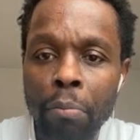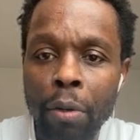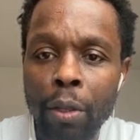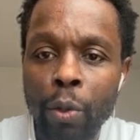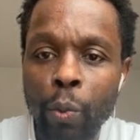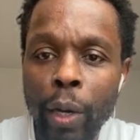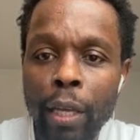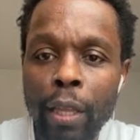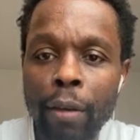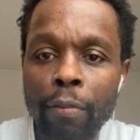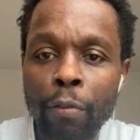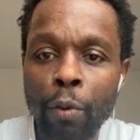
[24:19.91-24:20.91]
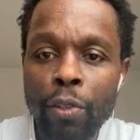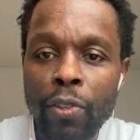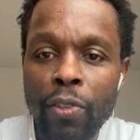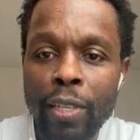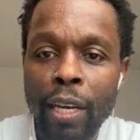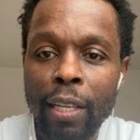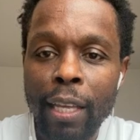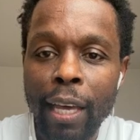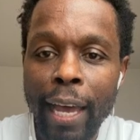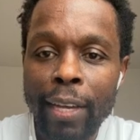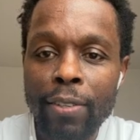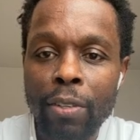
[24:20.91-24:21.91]
but the way the voice is sounding,
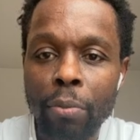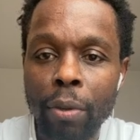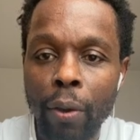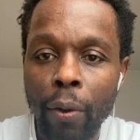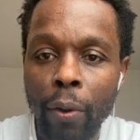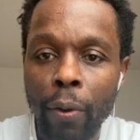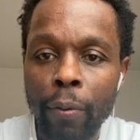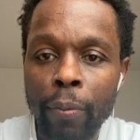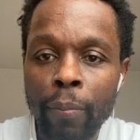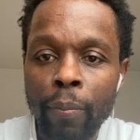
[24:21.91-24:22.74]
that has to be her.